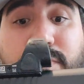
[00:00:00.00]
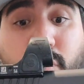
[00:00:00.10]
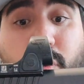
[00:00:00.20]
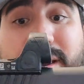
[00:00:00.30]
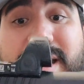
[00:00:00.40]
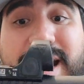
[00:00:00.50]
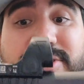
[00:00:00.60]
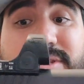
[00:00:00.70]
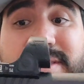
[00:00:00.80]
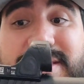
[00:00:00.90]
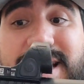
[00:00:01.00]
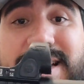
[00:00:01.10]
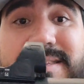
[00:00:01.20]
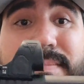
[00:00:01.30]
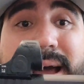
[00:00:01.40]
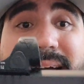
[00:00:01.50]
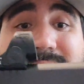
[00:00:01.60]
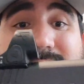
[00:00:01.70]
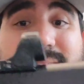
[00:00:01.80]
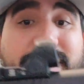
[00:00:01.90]
When it actually slides
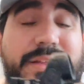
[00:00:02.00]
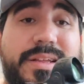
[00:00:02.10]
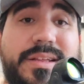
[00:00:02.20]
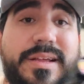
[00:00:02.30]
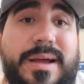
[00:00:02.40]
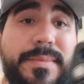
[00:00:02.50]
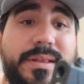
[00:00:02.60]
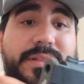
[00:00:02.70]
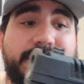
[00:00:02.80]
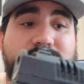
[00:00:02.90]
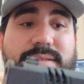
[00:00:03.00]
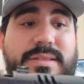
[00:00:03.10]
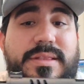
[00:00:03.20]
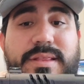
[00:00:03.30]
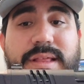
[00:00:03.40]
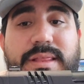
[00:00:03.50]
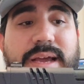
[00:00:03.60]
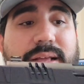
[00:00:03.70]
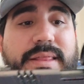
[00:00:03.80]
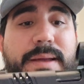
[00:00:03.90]
back, I mean,
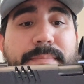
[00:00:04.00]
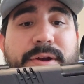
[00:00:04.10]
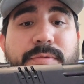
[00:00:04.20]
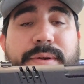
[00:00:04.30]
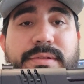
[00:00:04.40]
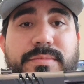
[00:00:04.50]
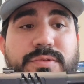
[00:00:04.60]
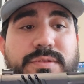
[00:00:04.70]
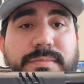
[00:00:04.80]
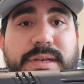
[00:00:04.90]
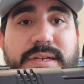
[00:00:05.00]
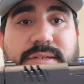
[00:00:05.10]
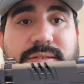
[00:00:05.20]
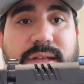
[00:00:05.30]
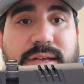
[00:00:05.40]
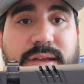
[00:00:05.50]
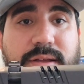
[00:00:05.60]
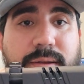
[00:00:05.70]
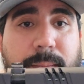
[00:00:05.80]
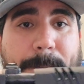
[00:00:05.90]
that barrel barely moves. I mean, it is like,
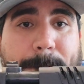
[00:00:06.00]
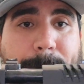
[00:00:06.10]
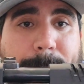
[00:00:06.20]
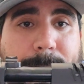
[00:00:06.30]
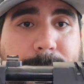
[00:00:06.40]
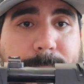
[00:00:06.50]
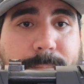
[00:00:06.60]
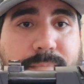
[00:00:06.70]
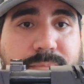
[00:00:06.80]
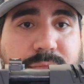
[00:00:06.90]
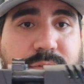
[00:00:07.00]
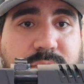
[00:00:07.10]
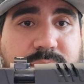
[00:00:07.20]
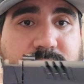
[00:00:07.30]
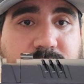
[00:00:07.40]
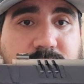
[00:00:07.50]
look at this.